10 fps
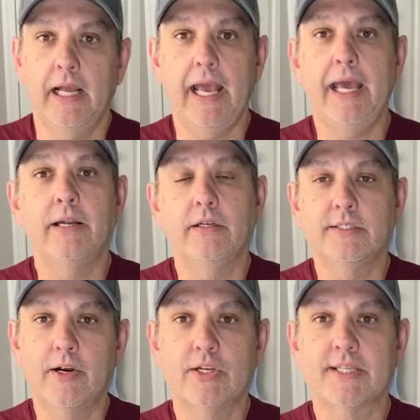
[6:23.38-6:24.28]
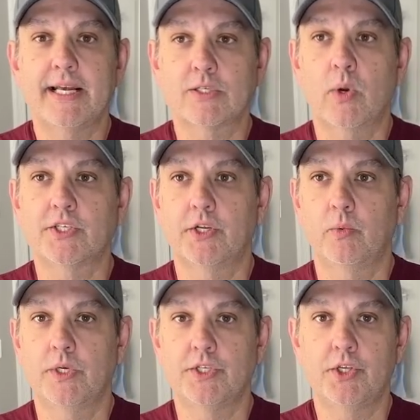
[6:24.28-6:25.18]
And Daren's last question
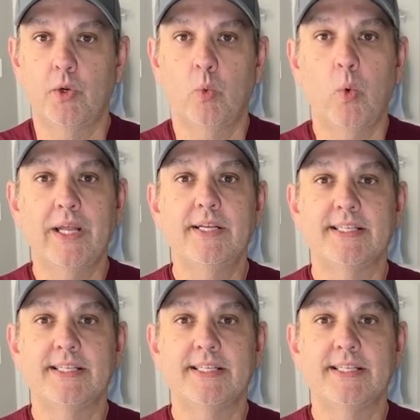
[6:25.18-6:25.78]
was, when